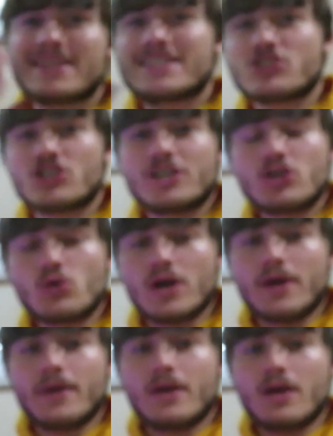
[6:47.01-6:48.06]
my decision to do
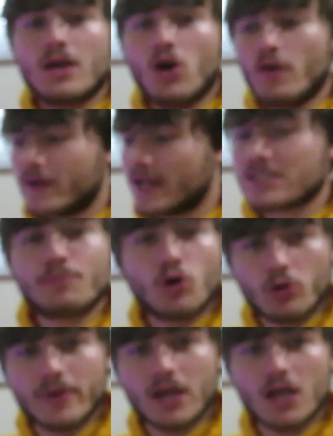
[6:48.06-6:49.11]
it. Hope you guys
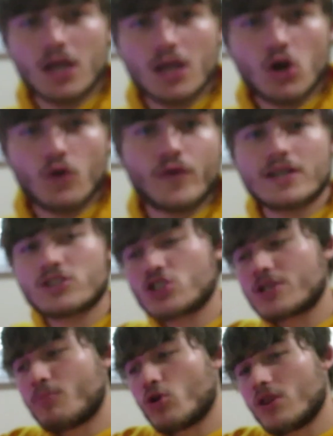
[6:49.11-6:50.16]
support me. Hope you guys are
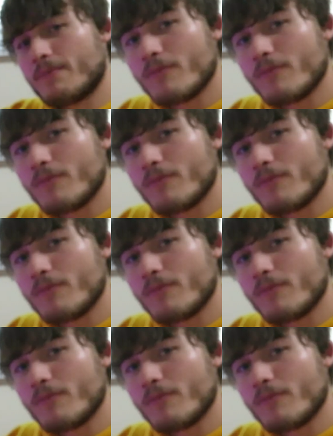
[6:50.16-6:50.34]
supporting the